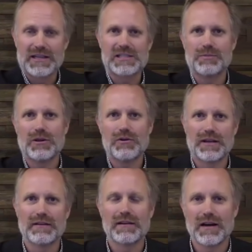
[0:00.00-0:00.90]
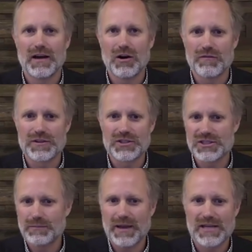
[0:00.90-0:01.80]
exploded uh, over
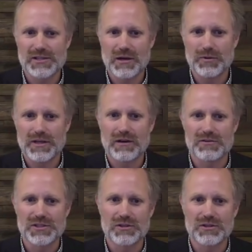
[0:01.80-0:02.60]
just the past couple years.